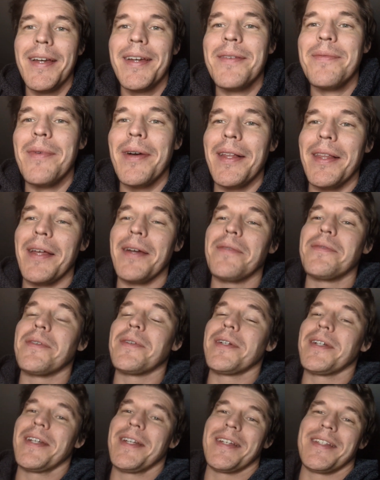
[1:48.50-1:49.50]
like my life
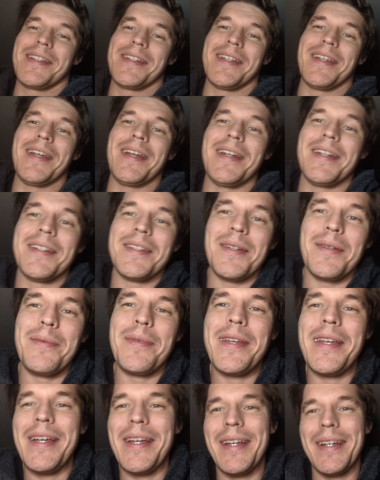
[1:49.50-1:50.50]
organized again. It took
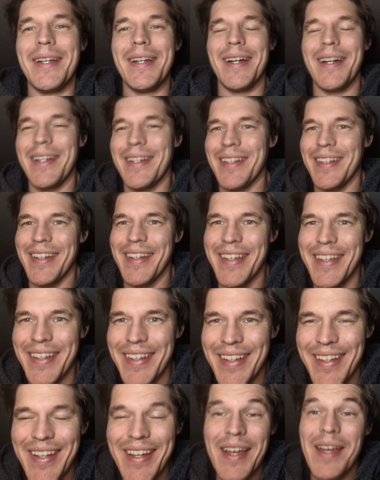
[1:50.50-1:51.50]
me, I like,
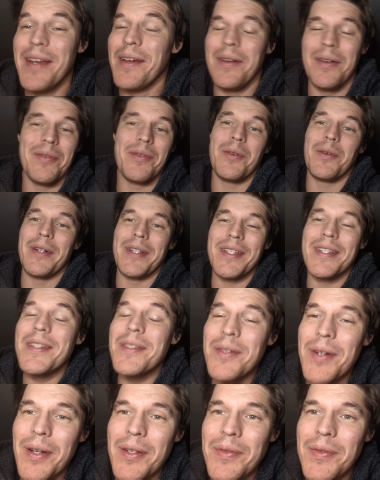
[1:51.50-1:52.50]
of course,
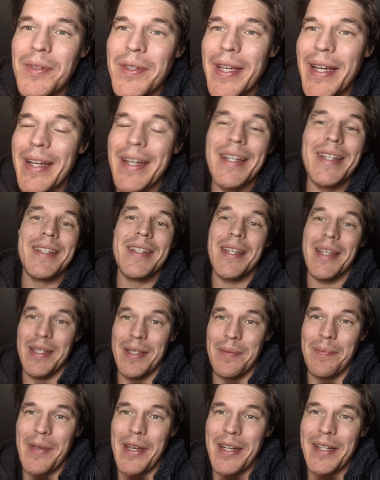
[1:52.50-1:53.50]
stressful day.
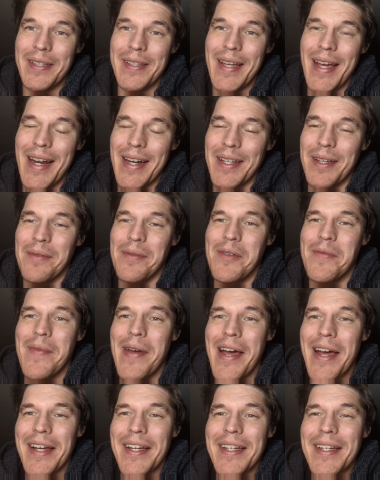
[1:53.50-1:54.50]
Anticipated that coming
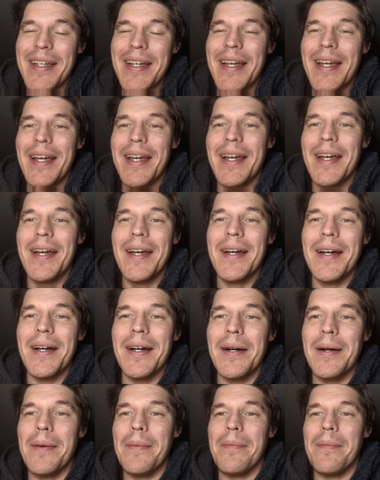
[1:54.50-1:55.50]
back,
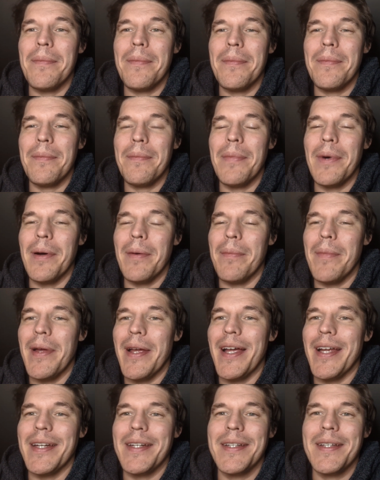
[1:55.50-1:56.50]
um, but
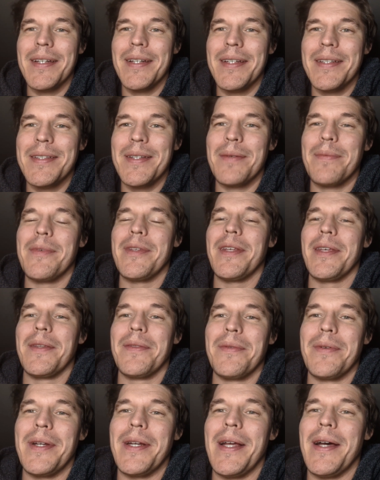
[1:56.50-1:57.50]
man, it took me
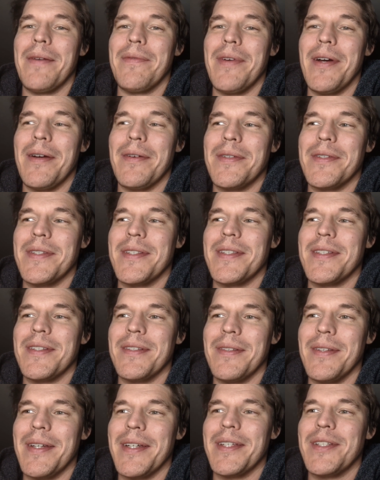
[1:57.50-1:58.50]
like three and a half hours just
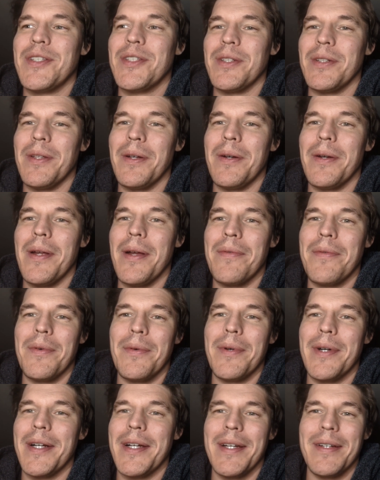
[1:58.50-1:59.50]
to like chill out
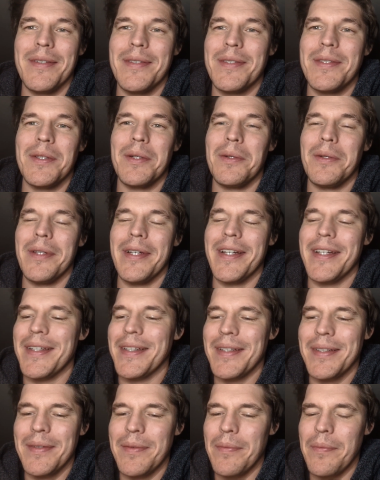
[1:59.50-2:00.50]
after work. I was so like,
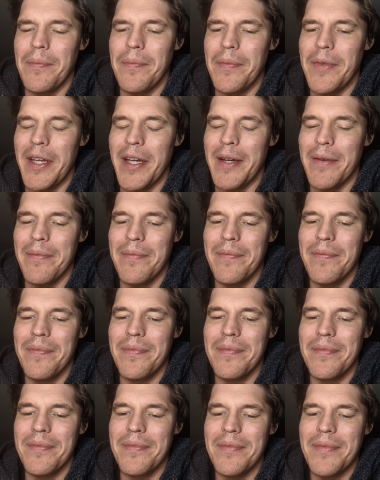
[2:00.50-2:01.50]
yeah,
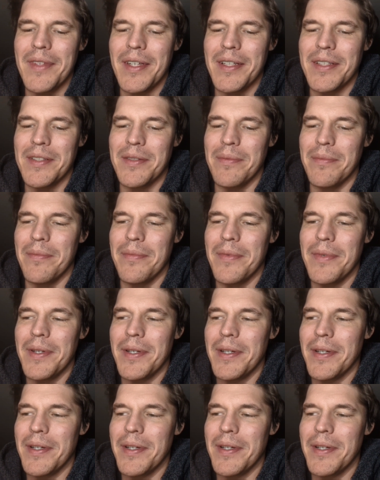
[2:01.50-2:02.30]
got some,